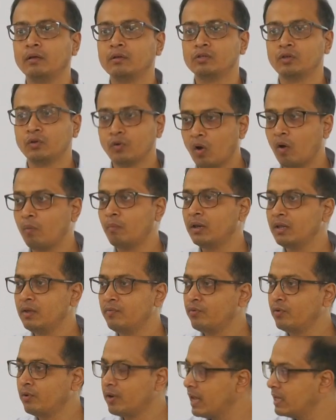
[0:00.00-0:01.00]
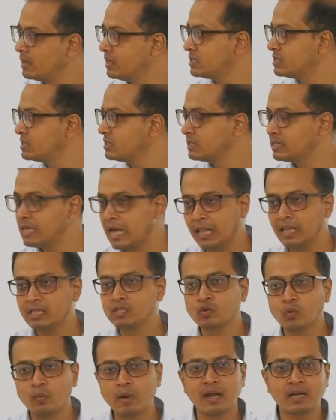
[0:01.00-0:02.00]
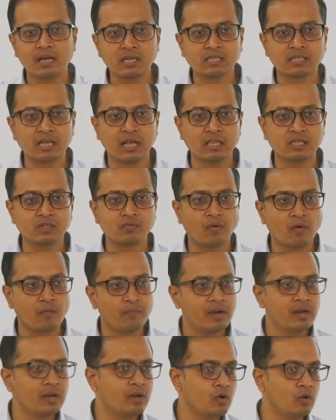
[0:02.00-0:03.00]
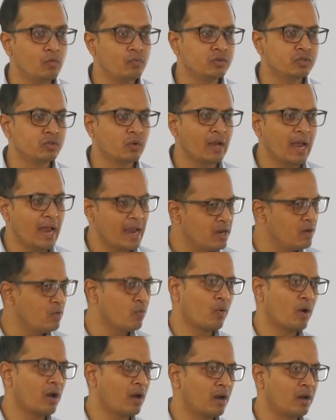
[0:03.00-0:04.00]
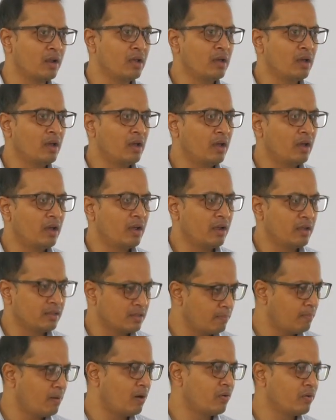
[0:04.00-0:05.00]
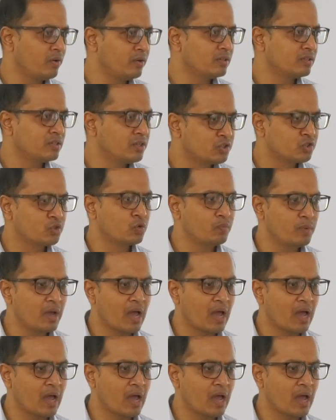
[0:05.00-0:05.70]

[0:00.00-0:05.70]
So, normally if you take the cells, somatic cells from an individual anywhere in the body, it should